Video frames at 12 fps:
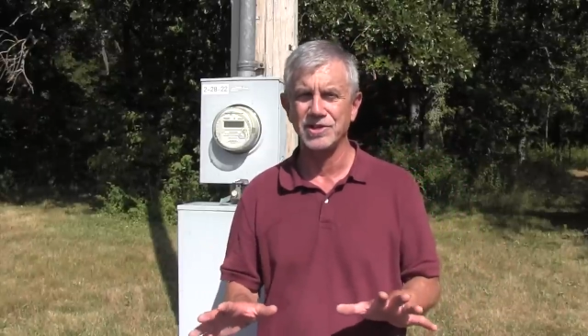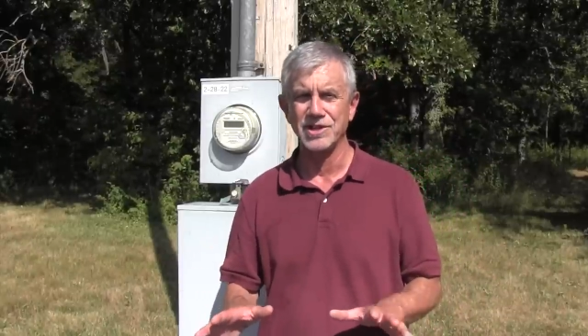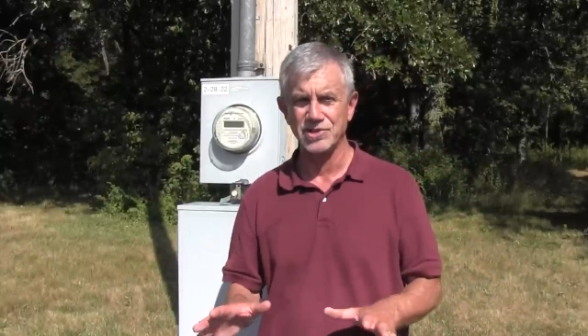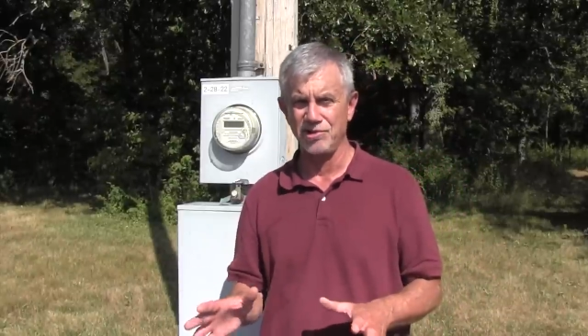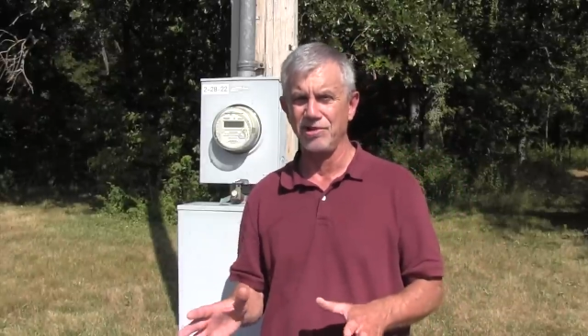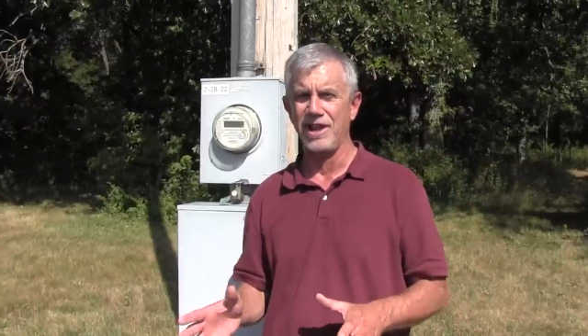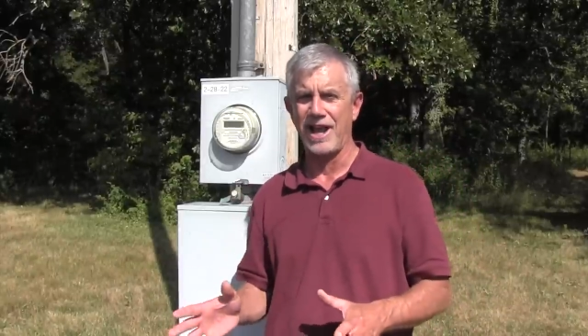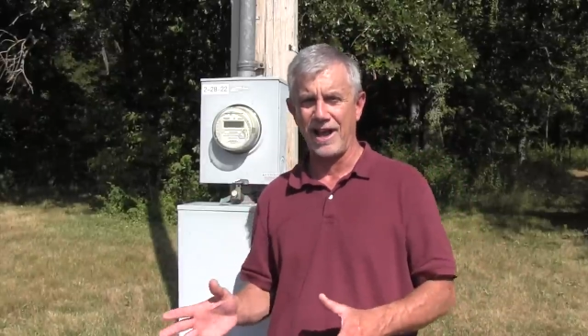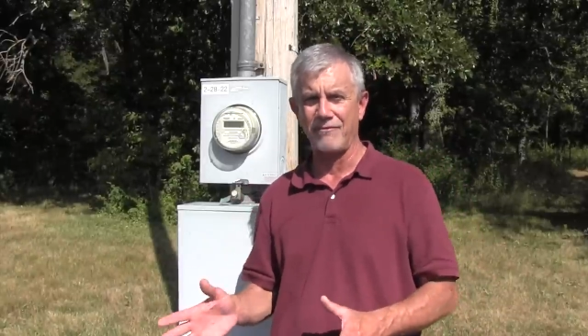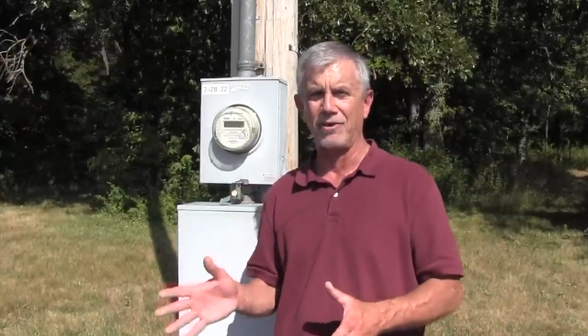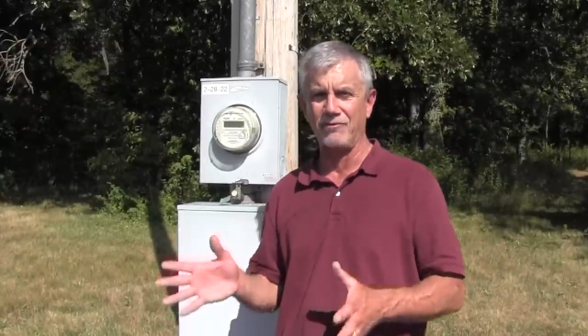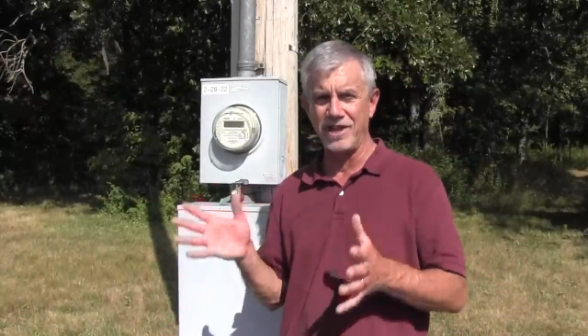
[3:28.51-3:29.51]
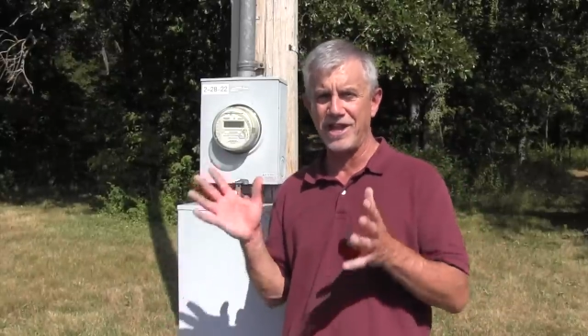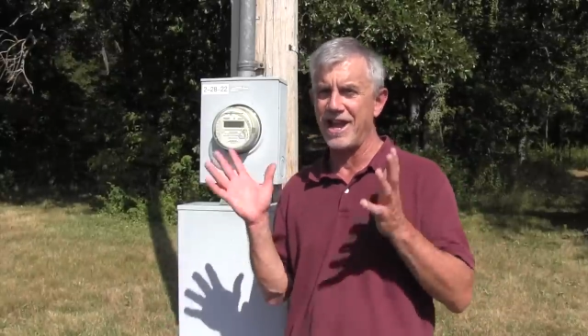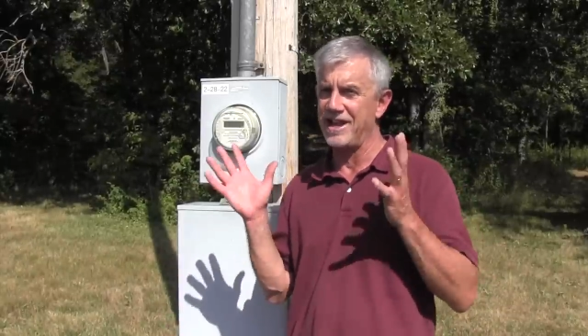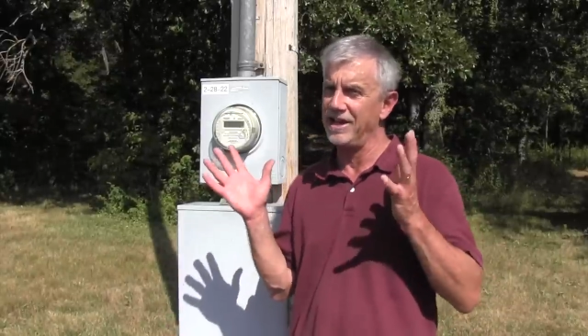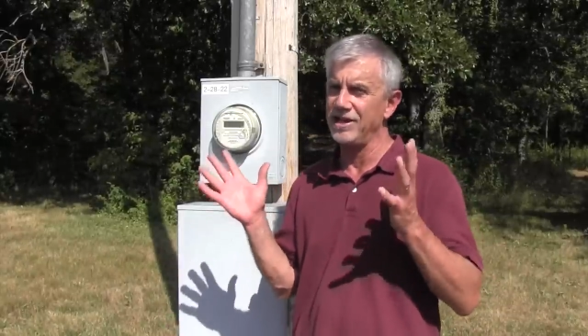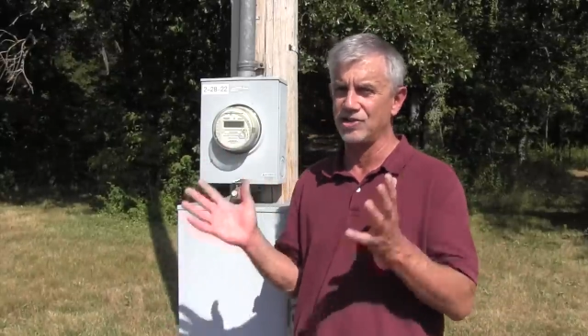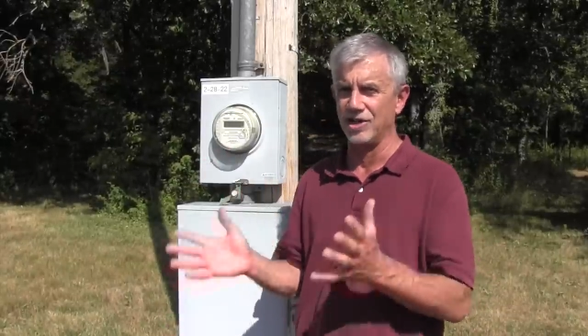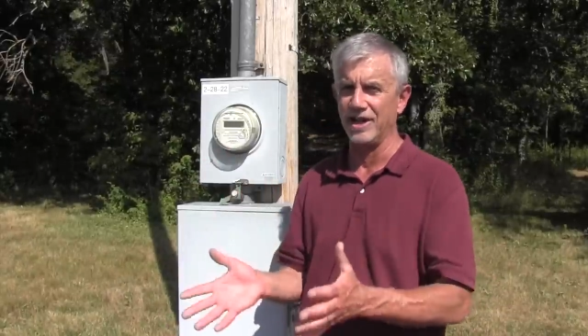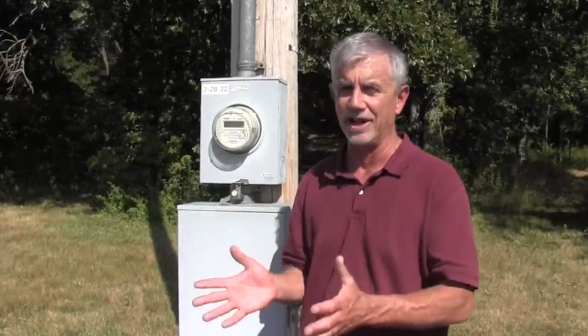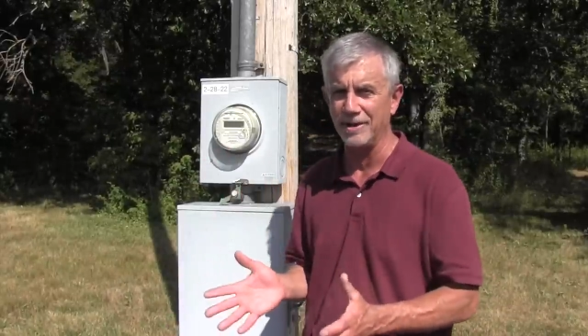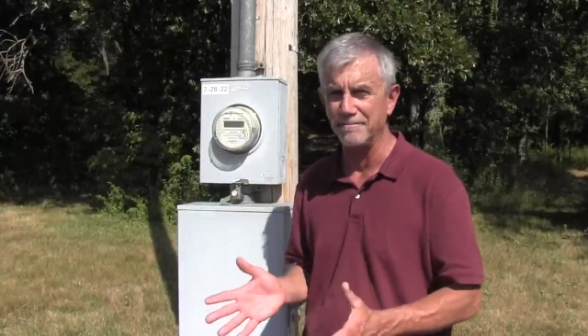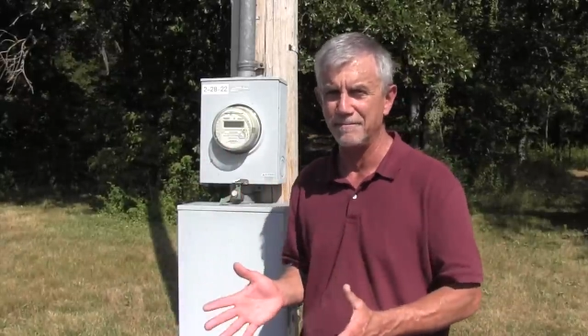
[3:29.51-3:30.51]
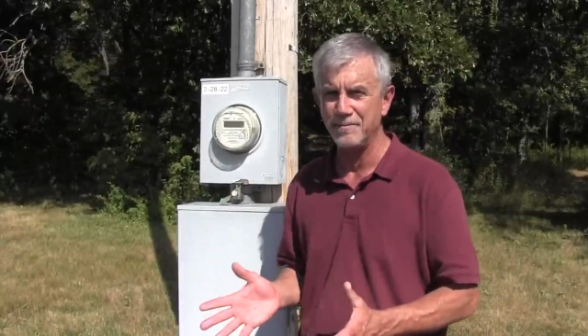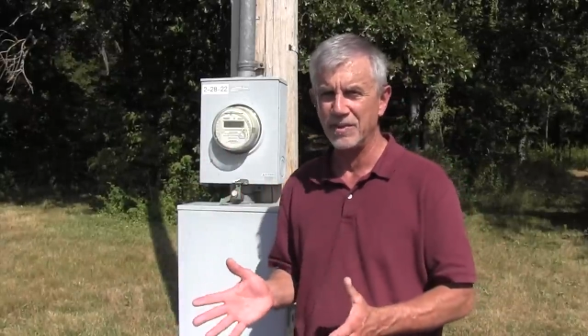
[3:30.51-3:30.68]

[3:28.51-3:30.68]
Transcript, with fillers: and it's going to have a V8 engine in it.